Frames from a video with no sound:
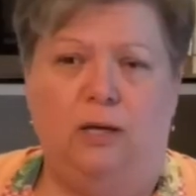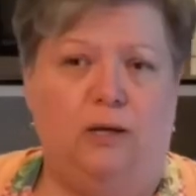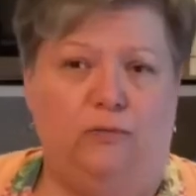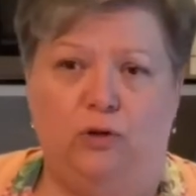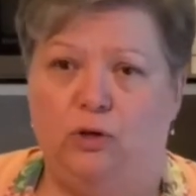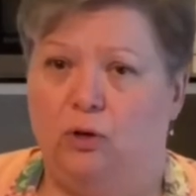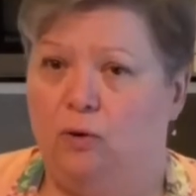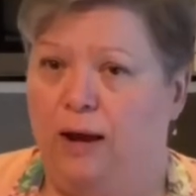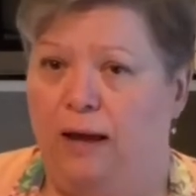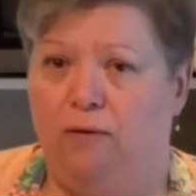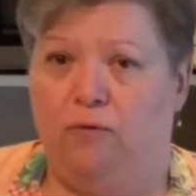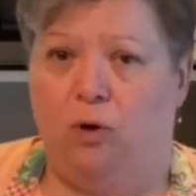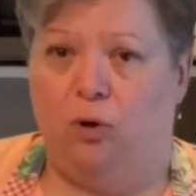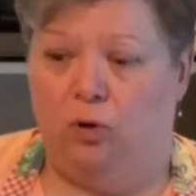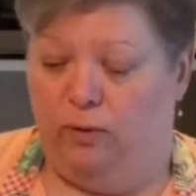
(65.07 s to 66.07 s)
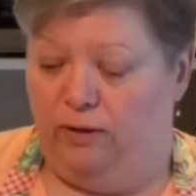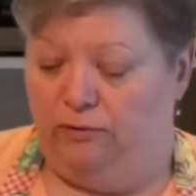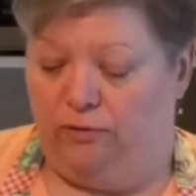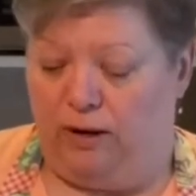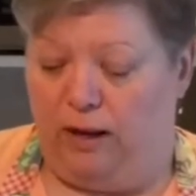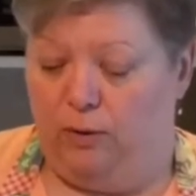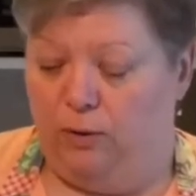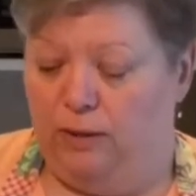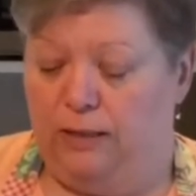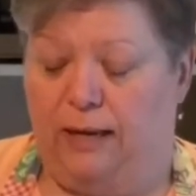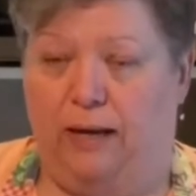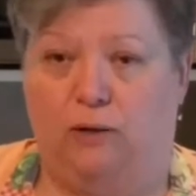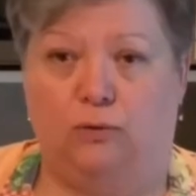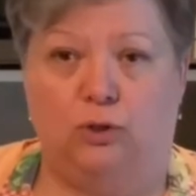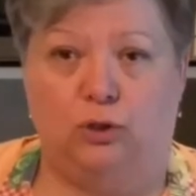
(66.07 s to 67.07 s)
If you don't have whole wheat flour in the
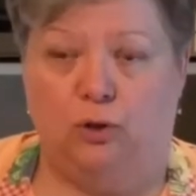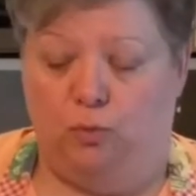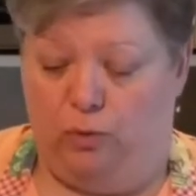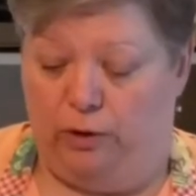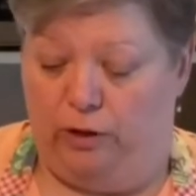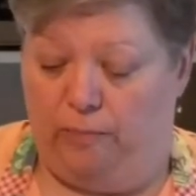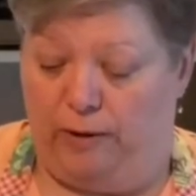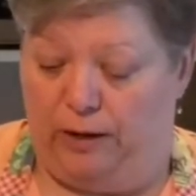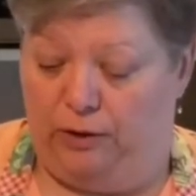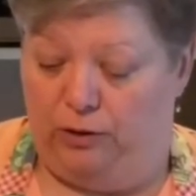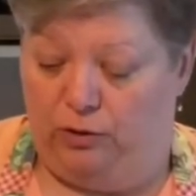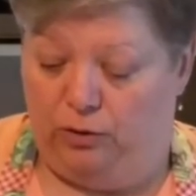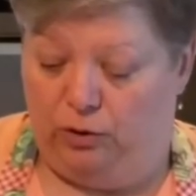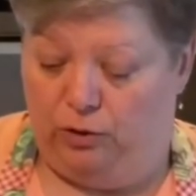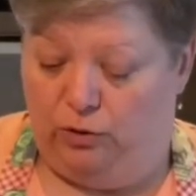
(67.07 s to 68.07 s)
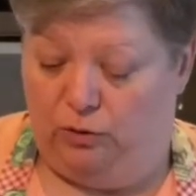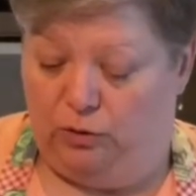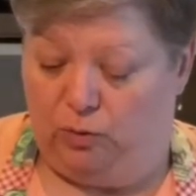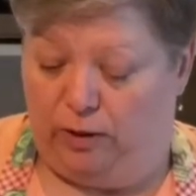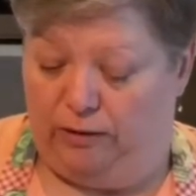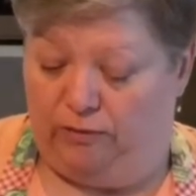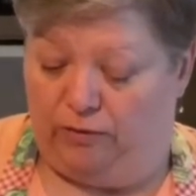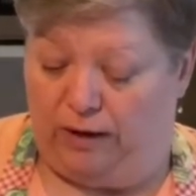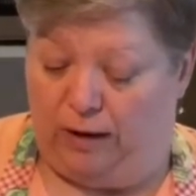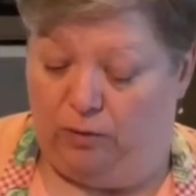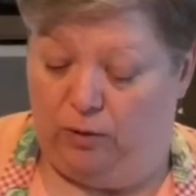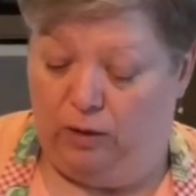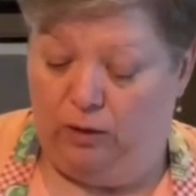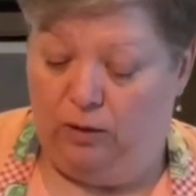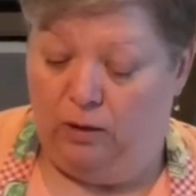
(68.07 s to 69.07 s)
house, don't worry about it. You can use white
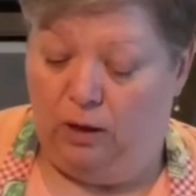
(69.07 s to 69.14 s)
flour.